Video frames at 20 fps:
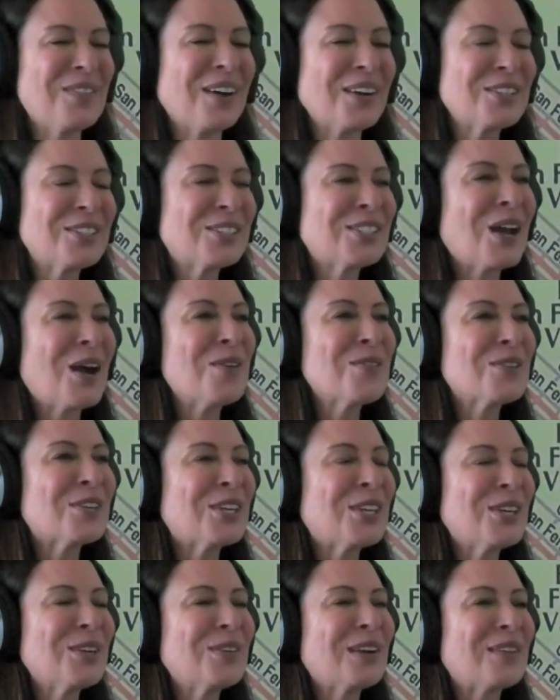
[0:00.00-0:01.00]
You are so
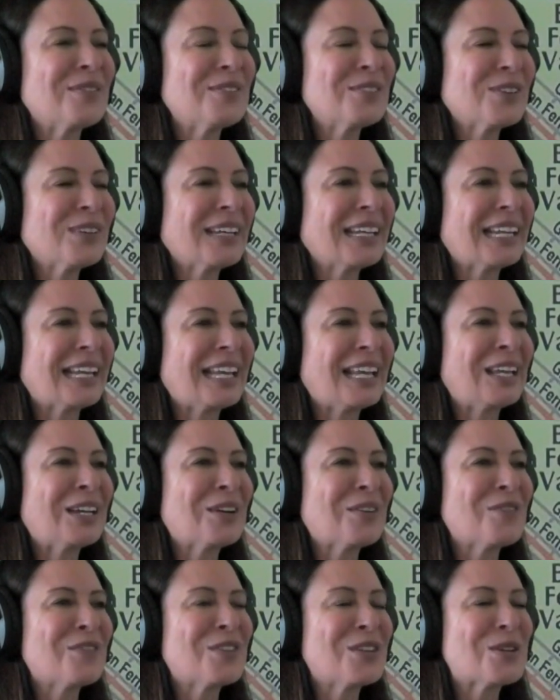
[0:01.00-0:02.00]
cute. I'm doing an
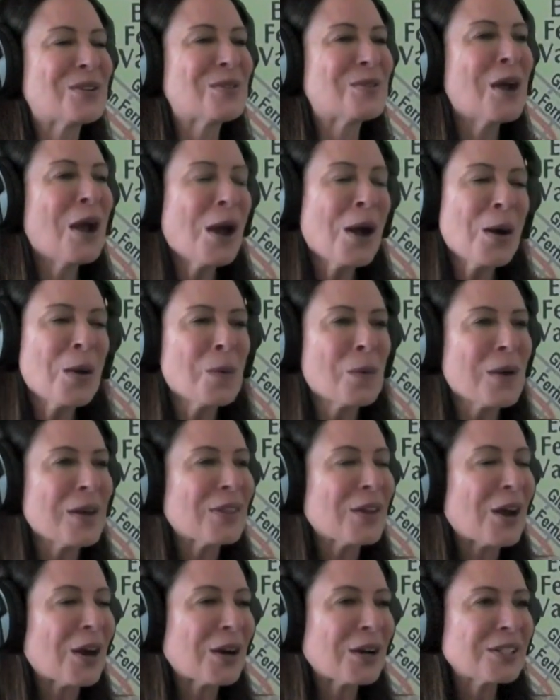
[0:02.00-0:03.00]
interview
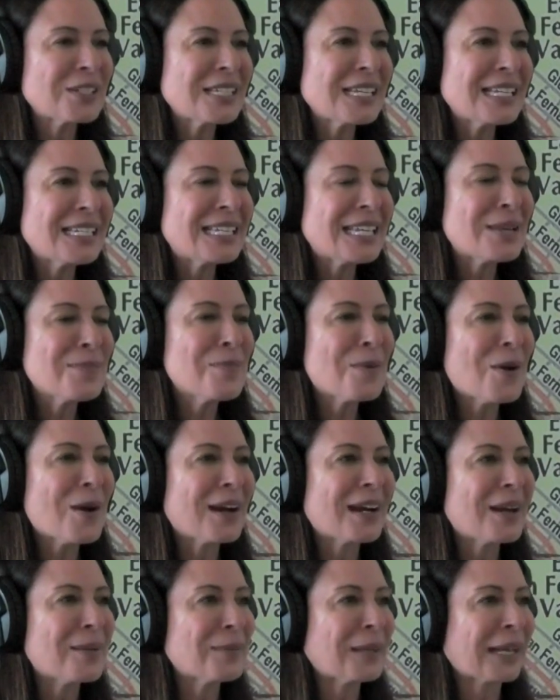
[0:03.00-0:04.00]
with our TT boy,
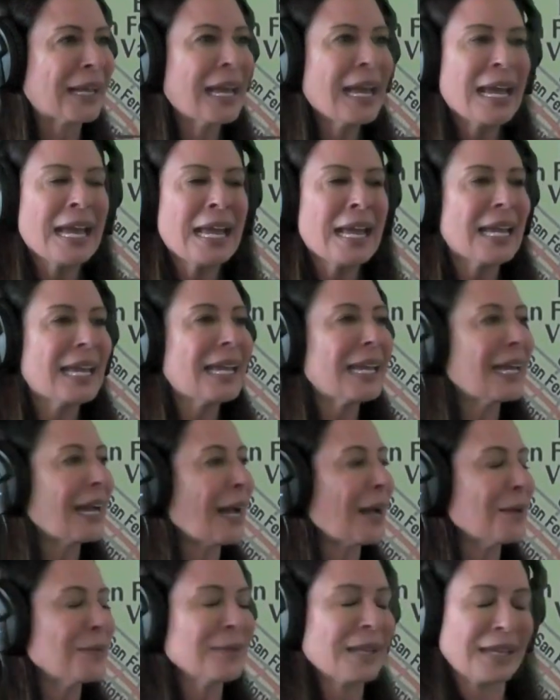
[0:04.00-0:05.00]
and I'm like,
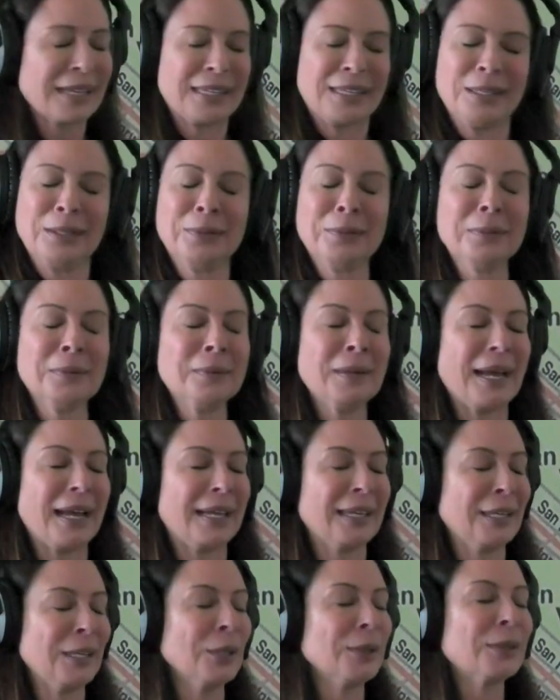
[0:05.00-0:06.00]

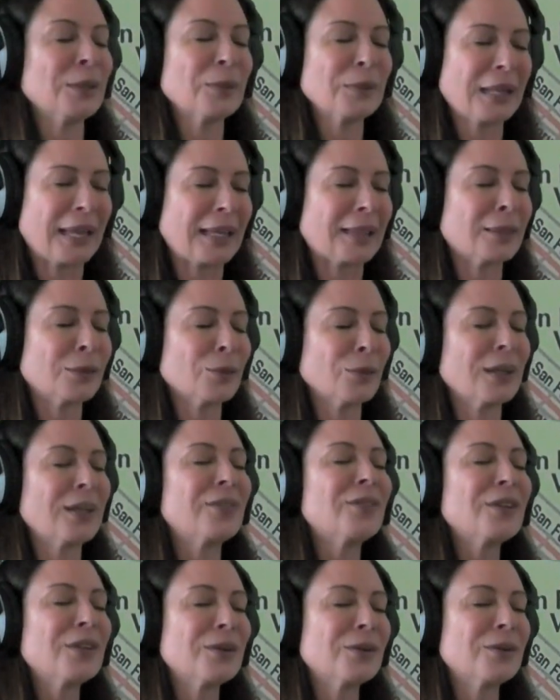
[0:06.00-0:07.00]
there were like
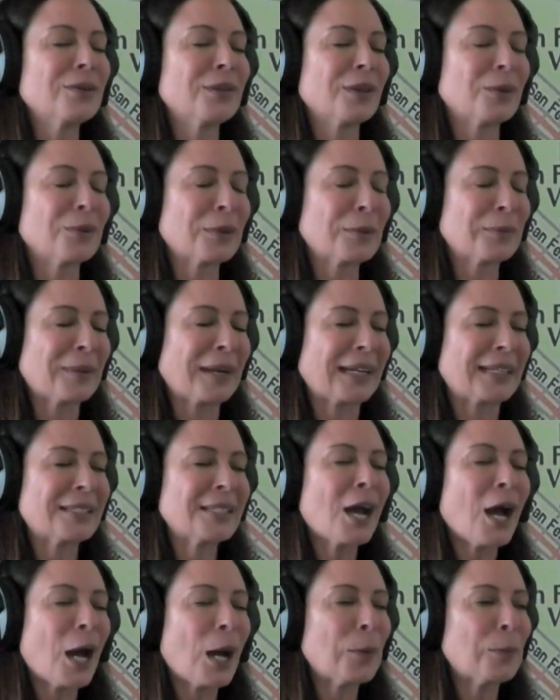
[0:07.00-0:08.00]
three of you that were my
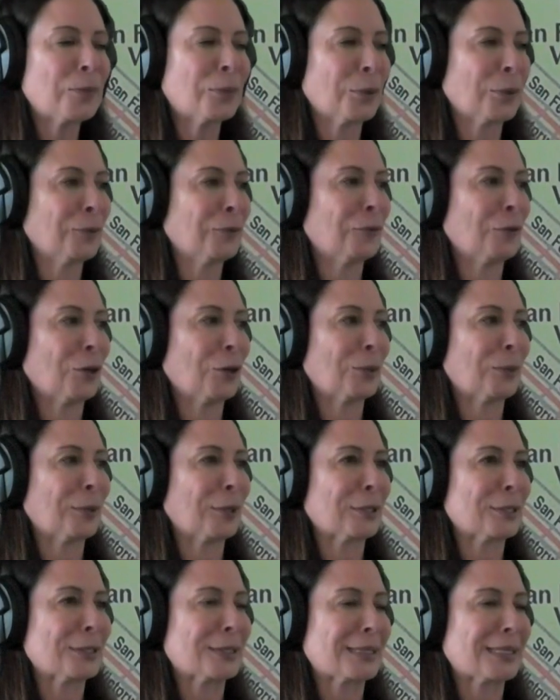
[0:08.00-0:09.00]
top
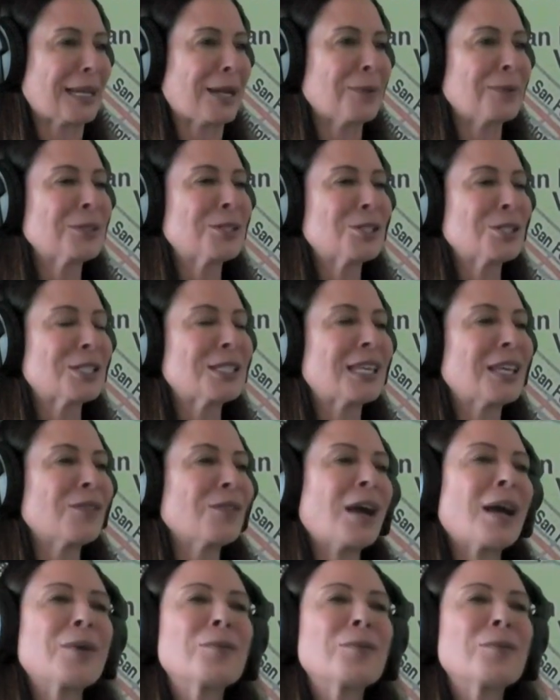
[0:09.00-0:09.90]
performers. I was just